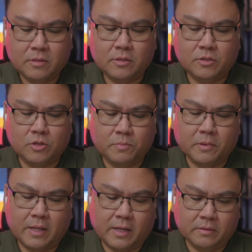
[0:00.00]
They're
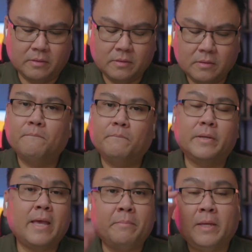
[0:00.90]
super loud.
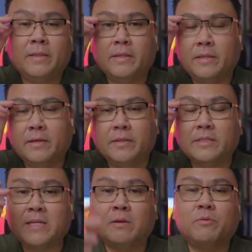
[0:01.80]
But yeah, man,
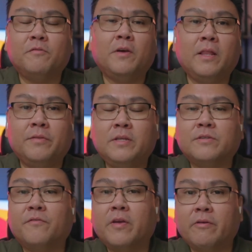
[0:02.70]
the sound profile on
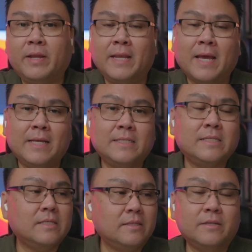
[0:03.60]
these are very
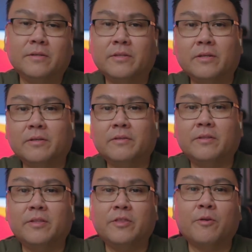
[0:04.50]
nice. They're
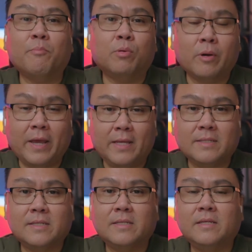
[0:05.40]

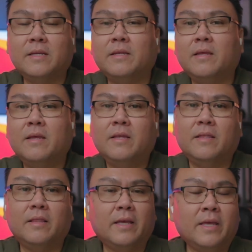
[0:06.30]
bright.
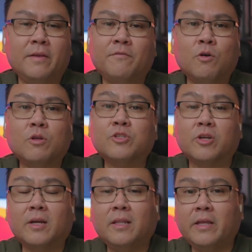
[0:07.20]
Again, vocals
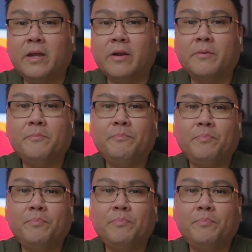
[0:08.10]
are clear.